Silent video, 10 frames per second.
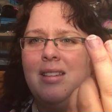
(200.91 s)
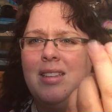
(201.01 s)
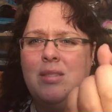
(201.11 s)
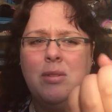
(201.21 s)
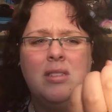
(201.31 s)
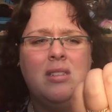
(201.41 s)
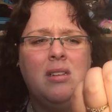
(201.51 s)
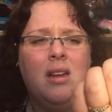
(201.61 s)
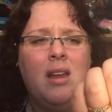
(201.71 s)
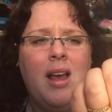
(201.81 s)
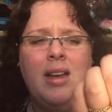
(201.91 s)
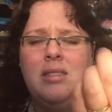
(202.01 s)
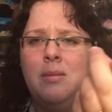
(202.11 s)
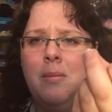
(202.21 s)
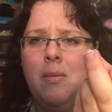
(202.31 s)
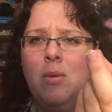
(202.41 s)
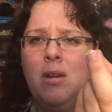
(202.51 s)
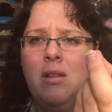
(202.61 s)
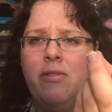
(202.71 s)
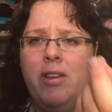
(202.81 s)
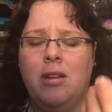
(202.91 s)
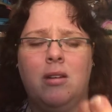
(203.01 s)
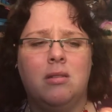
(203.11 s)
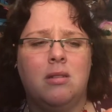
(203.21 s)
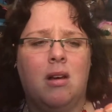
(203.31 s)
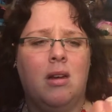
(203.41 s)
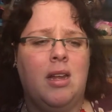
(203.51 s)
This one still kind of has one of the fingernails